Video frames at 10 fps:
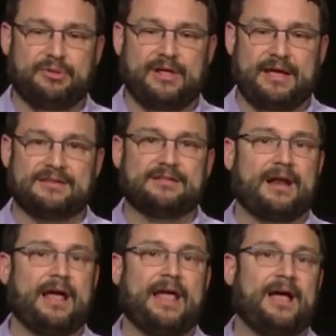place that
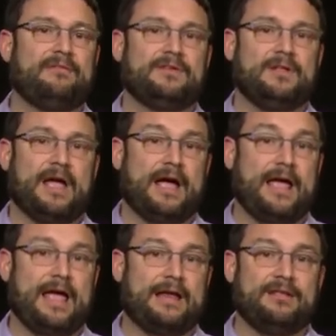I had
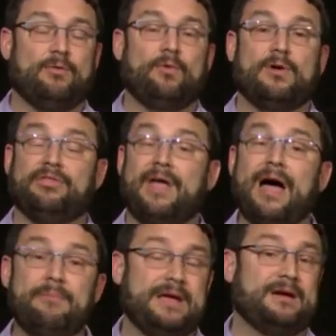in the world,
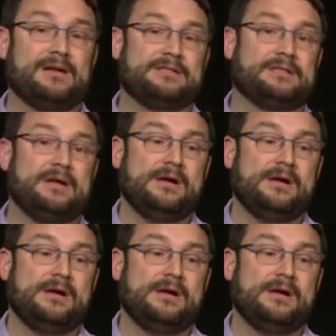not because